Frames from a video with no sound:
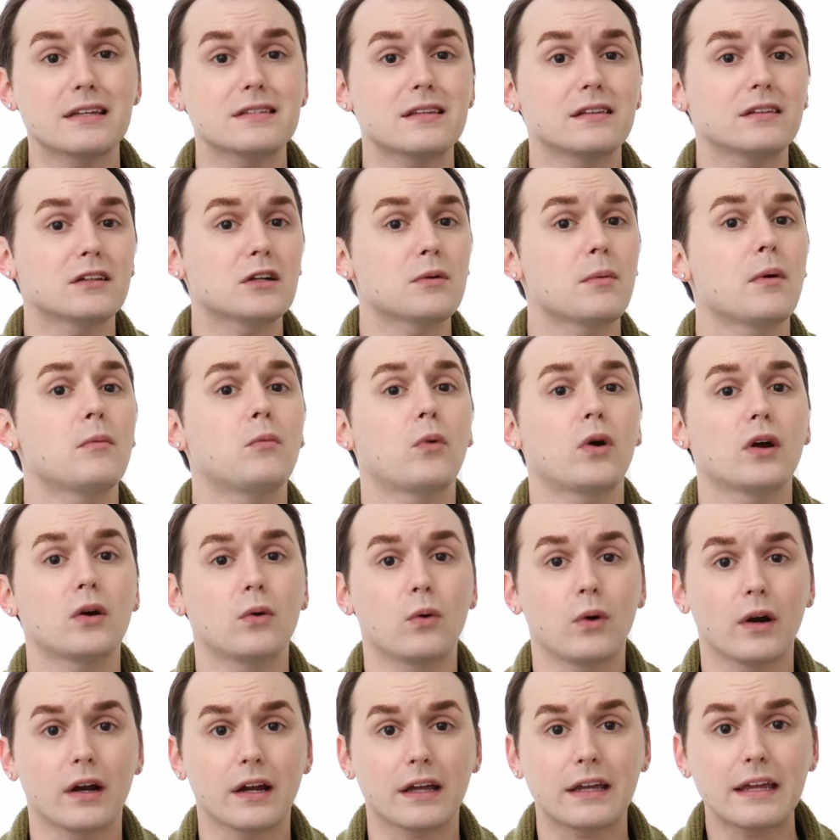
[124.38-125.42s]
is a little bit more
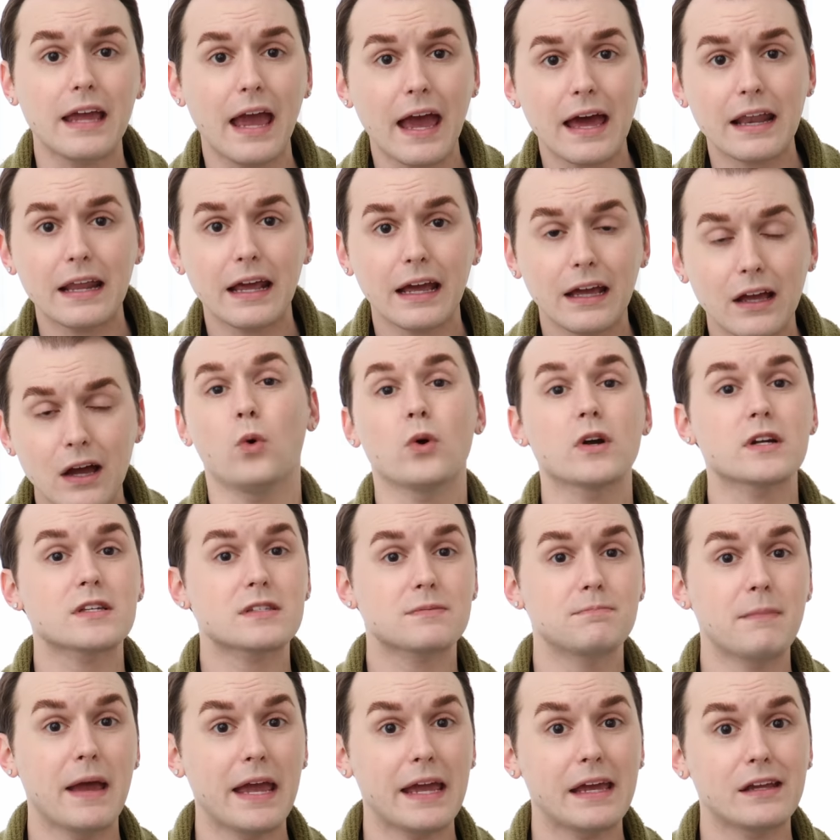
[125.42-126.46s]
organic or
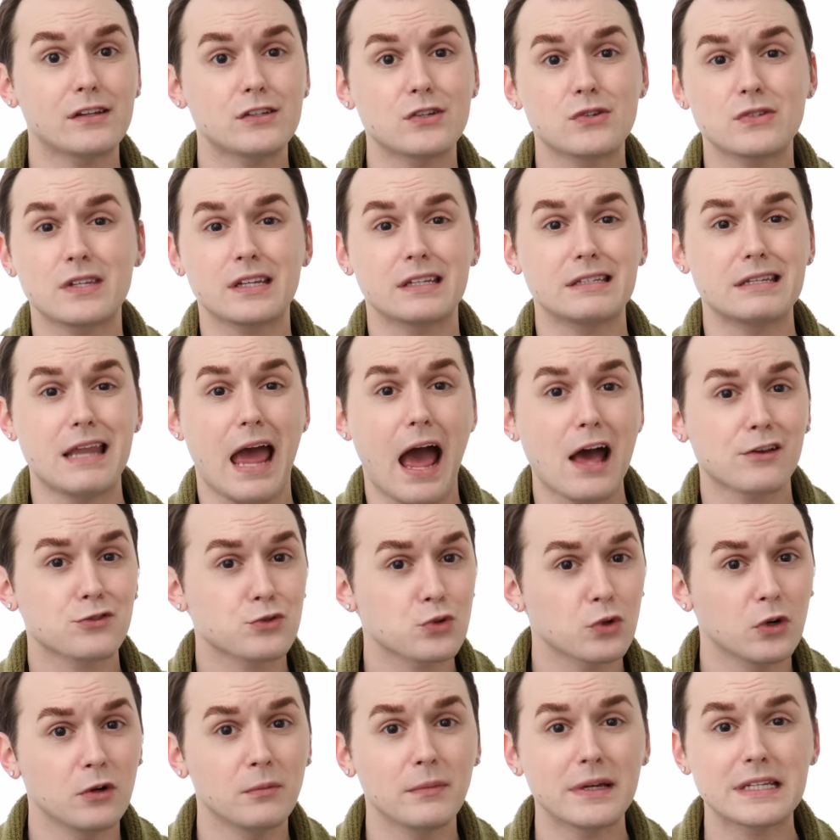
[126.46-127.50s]
is made using natural